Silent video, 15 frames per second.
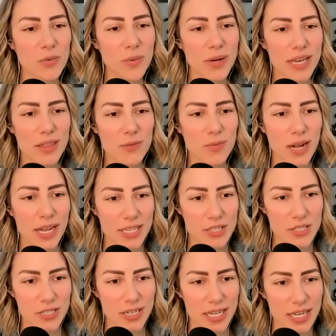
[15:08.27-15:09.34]
with Ryan
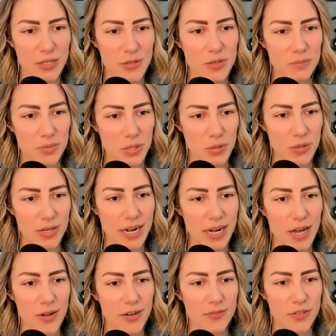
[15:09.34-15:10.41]
Serhan, who's a broker
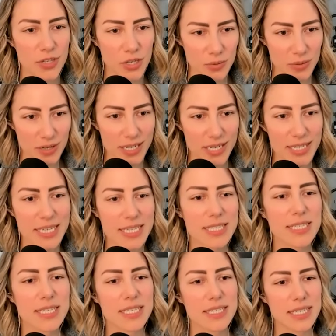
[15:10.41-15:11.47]
out of New York, and he's
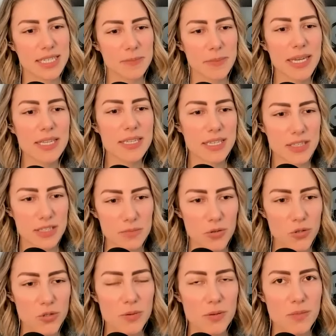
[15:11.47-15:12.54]
since expanded to
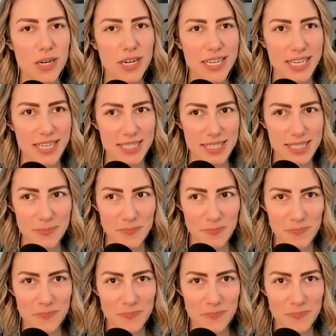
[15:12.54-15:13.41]
multiple markets.